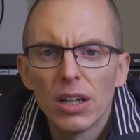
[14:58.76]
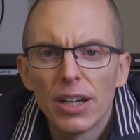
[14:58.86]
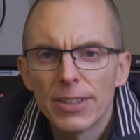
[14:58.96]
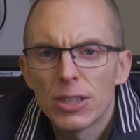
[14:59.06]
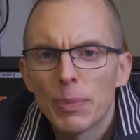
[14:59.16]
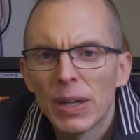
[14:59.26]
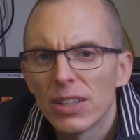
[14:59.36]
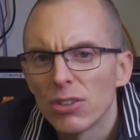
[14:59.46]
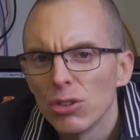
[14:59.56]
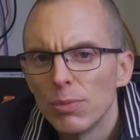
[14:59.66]
I expect
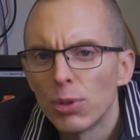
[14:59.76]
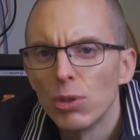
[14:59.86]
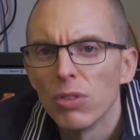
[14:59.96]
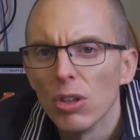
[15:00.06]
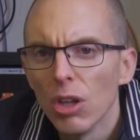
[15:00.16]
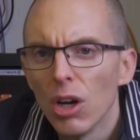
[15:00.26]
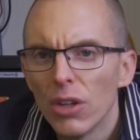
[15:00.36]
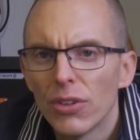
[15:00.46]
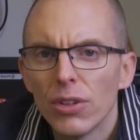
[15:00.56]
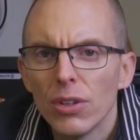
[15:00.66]
this will improve a
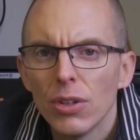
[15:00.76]
lot